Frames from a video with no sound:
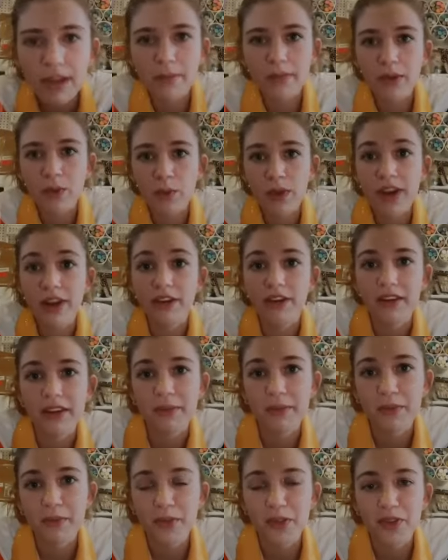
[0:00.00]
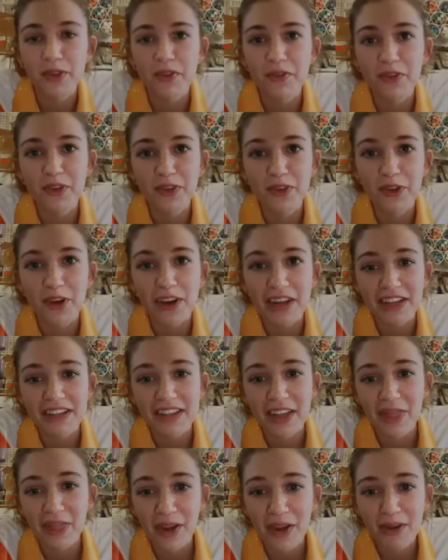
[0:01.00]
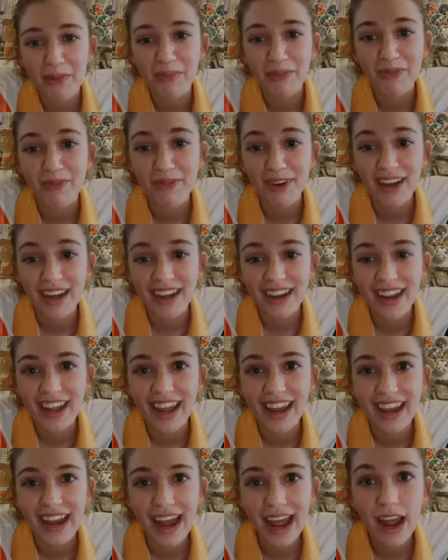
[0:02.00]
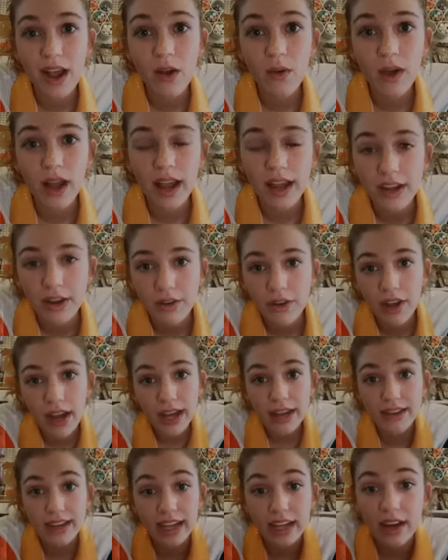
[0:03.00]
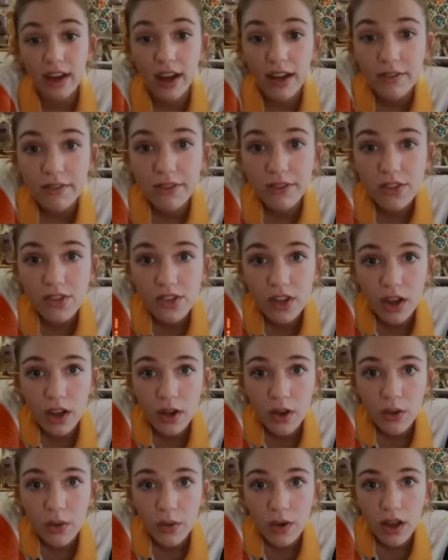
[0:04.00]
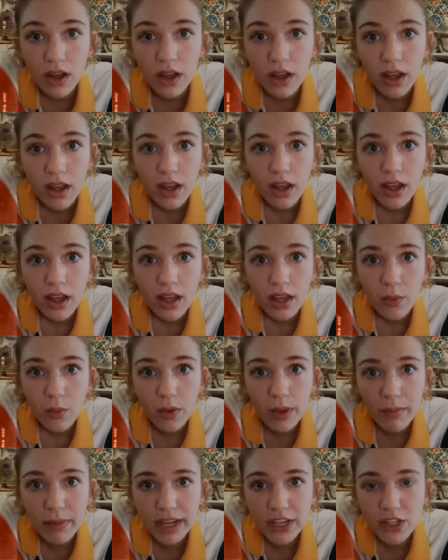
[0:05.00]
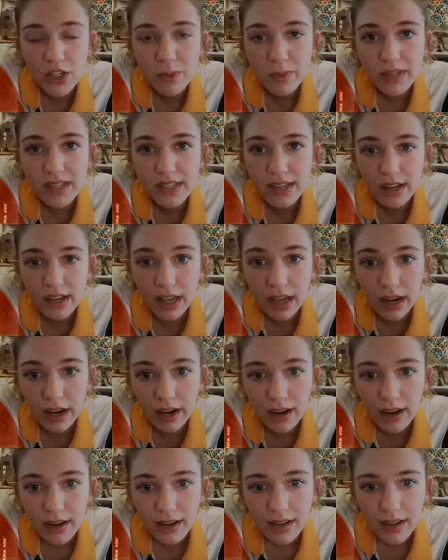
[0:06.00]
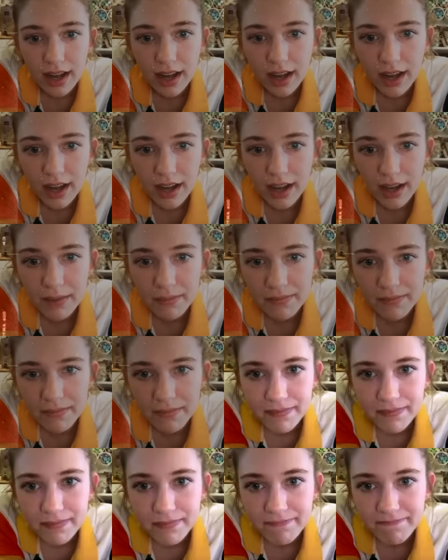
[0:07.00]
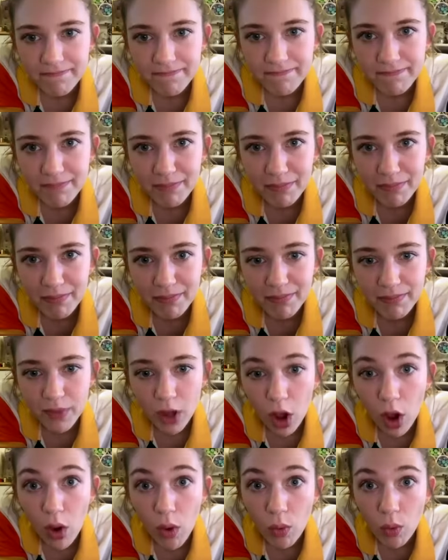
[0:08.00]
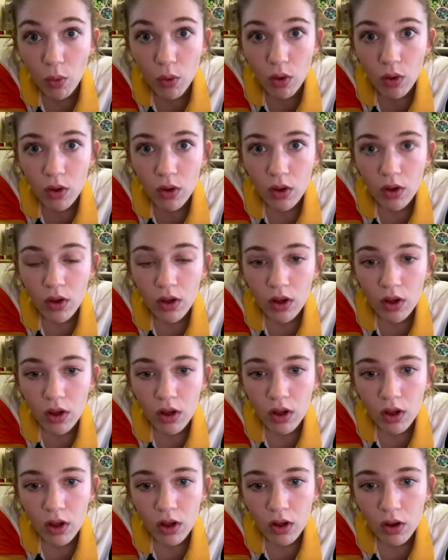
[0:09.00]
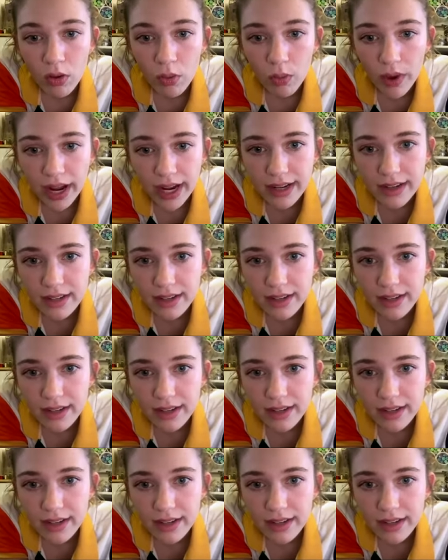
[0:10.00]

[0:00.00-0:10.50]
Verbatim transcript: be weird, and I'm gonna put this filter on because I thought it'd be fun, and now I don't know how to take it off. So we might just be stuck here. Um, oh, wait,